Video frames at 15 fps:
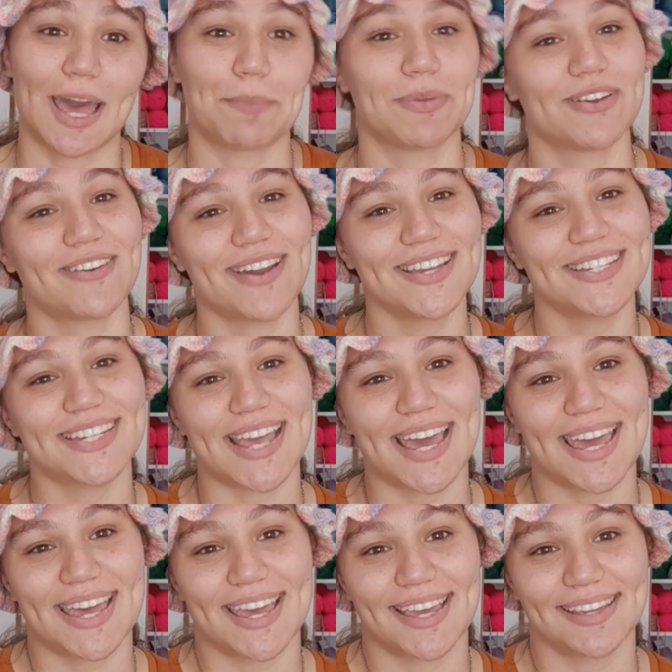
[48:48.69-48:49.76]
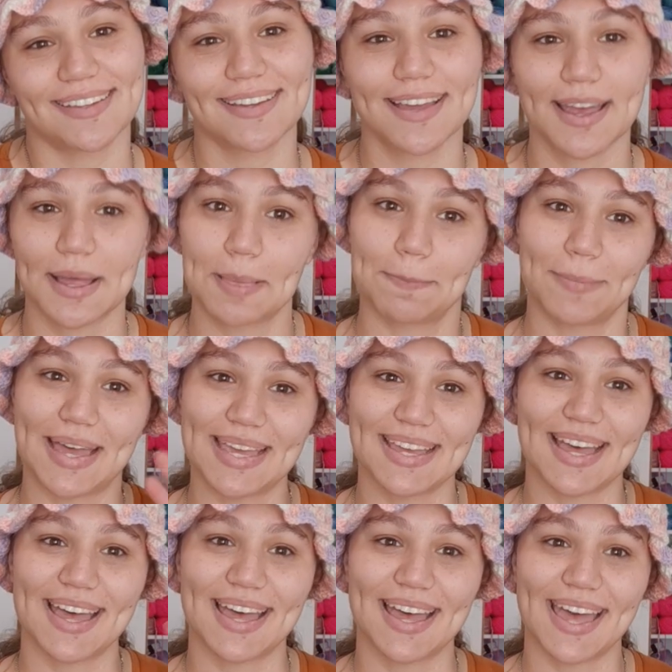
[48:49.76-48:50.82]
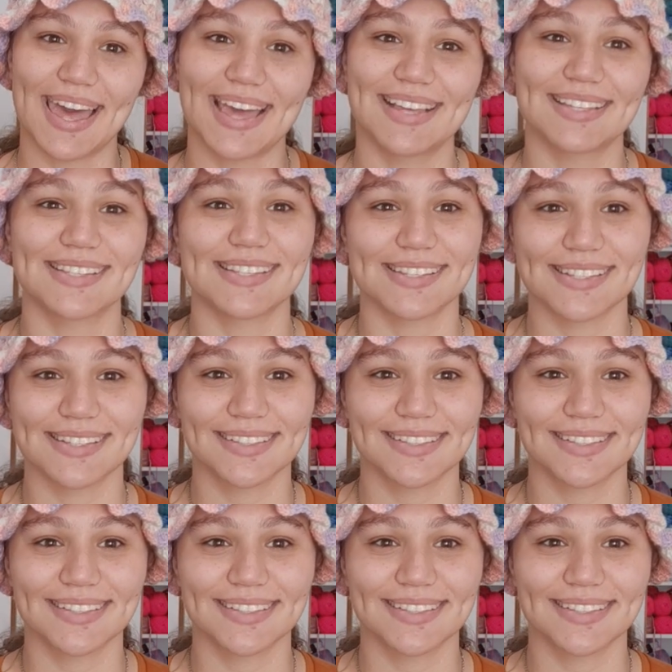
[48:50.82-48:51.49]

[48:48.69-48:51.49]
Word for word: happy crocheting. Bye, guys.